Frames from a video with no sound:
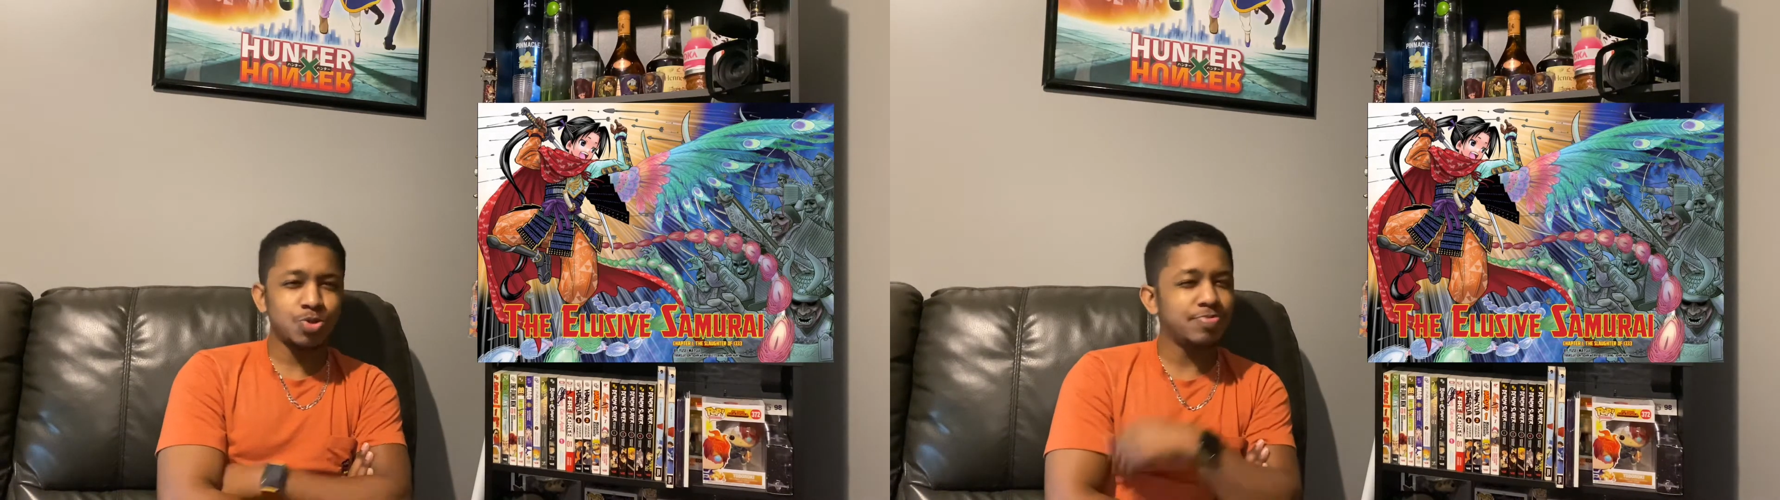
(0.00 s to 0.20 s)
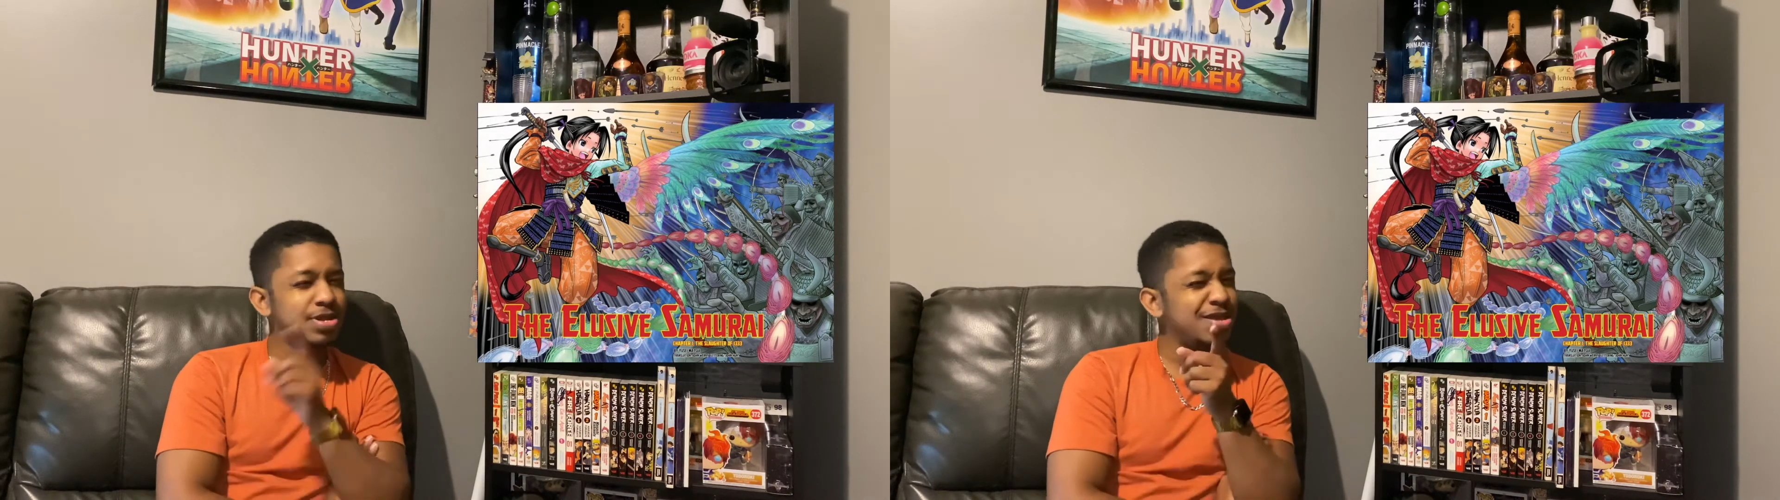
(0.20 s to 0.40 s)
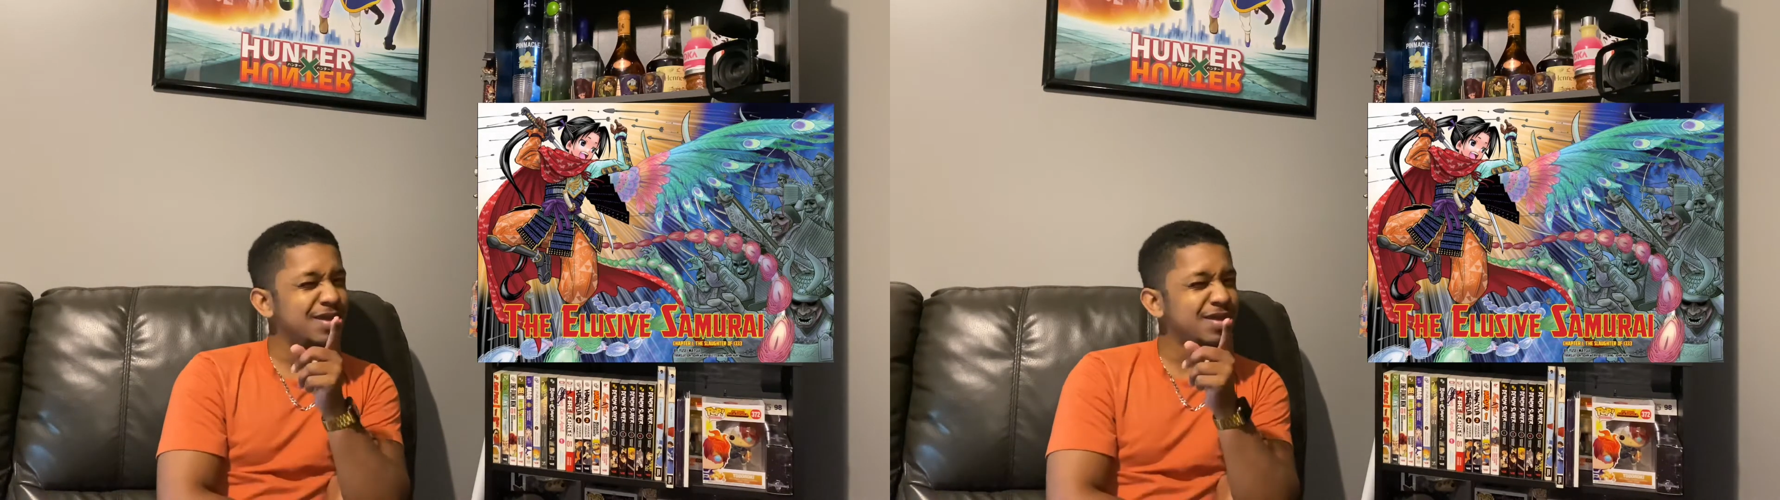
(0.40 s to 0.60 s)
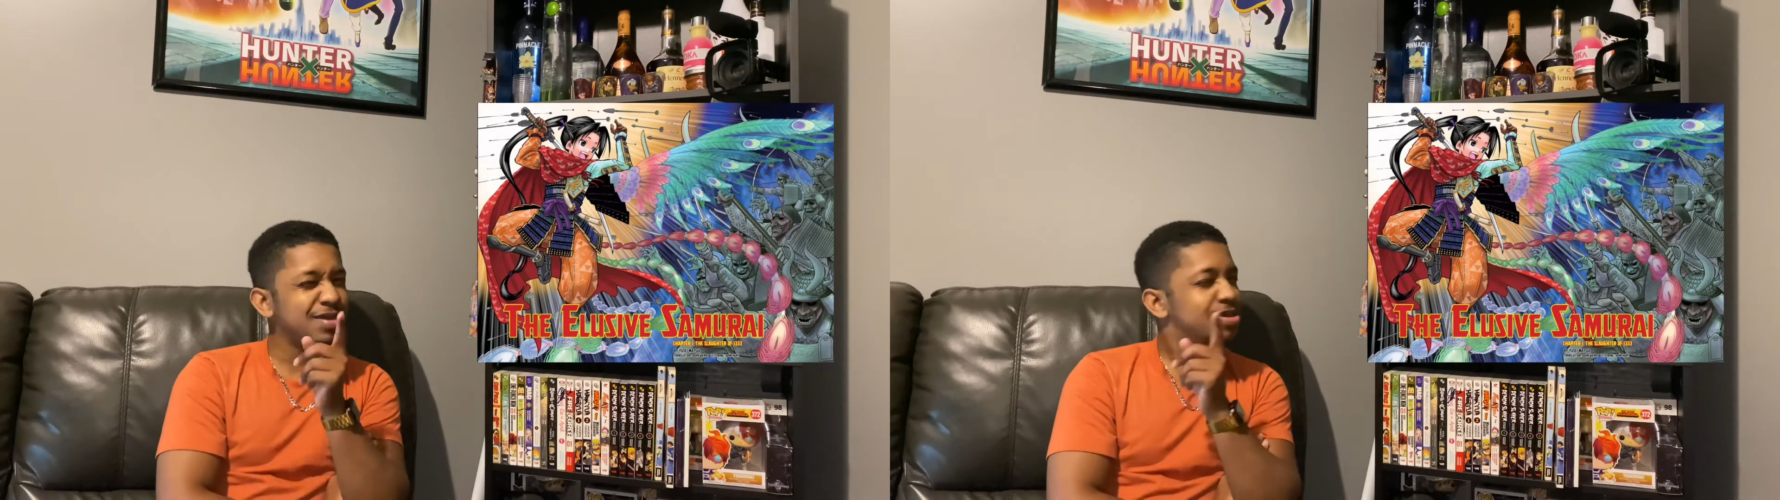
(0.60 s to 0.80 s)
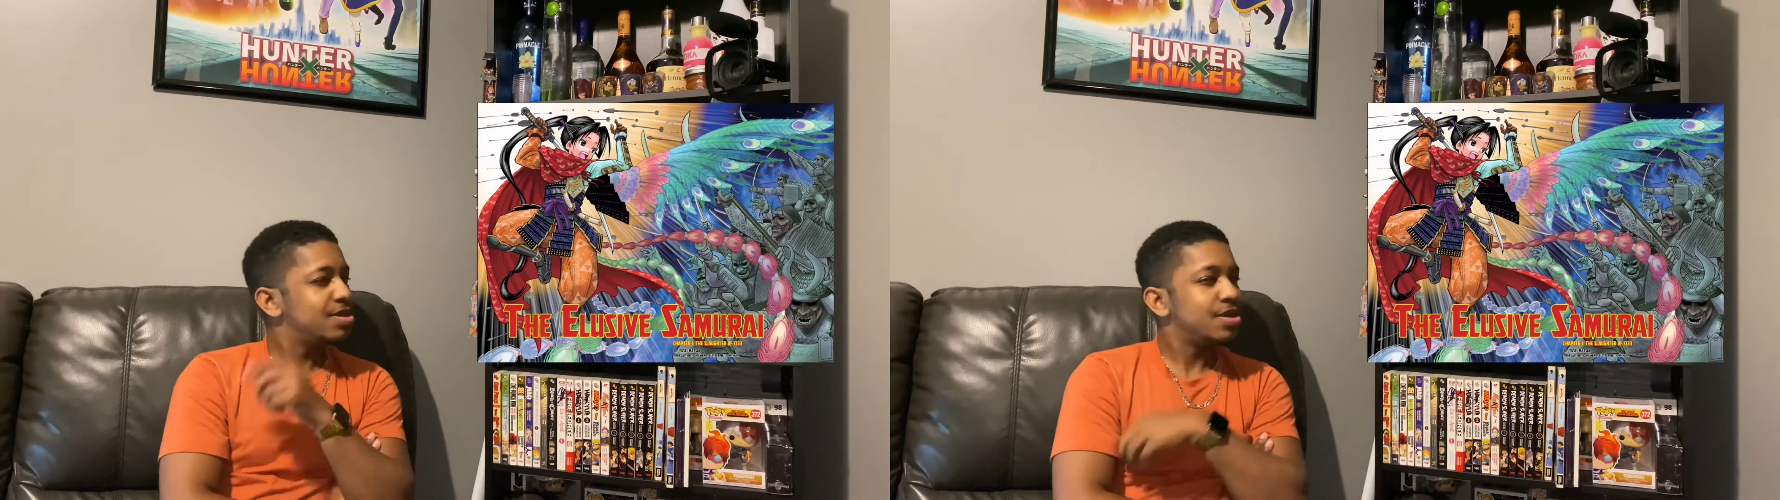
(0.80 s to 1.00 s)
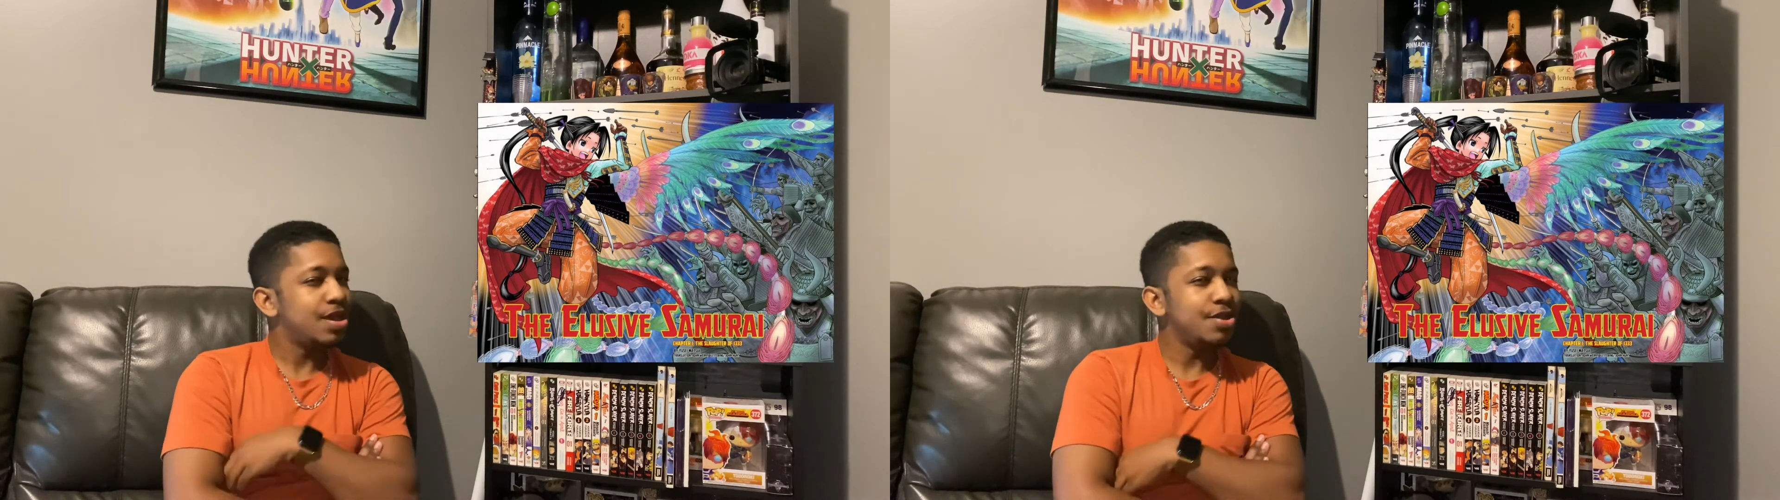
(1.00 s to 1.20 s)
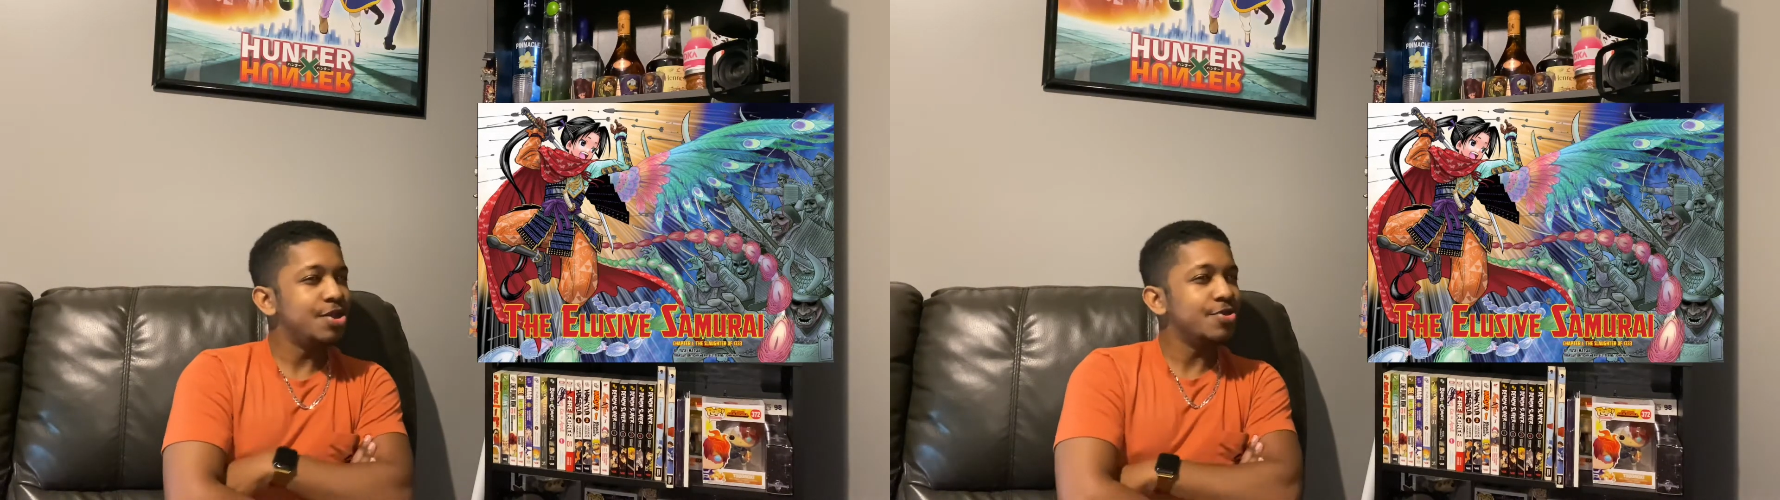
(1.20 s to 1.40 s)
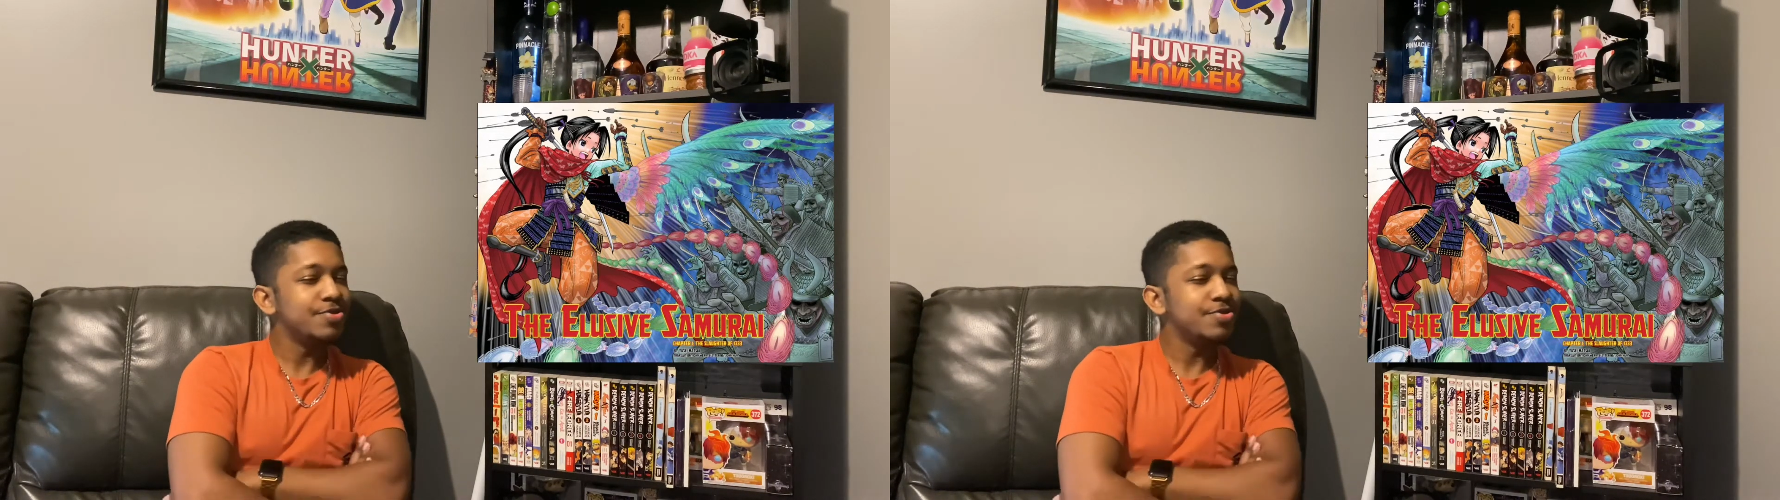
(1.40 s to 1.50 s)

But I know